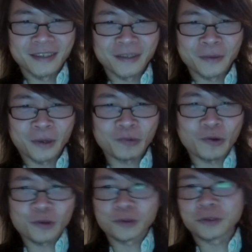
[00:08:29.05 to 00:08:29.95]
you are
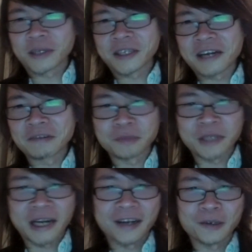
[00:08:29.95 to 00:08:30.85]
followed by the
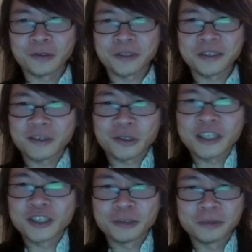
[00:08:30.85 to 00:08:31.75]

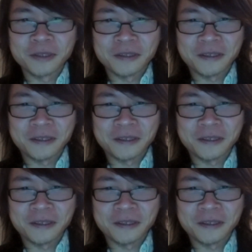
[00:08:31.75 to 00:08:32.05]
FBI